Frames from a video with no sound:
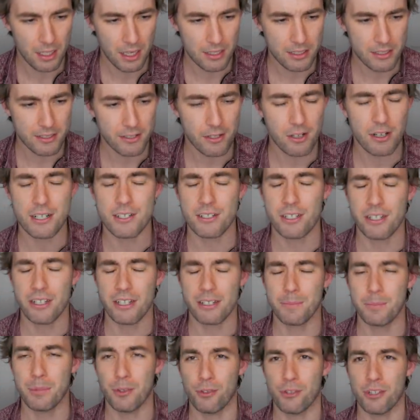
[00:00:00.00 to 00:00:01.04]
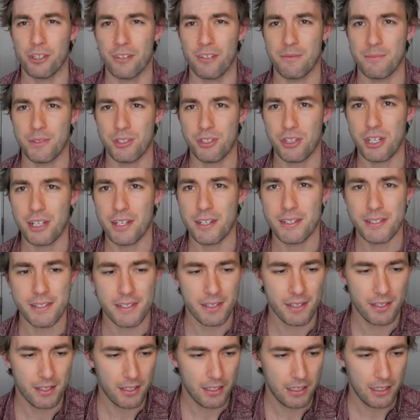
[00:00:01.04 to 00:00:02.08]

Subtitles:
unless you're actually like building the machines.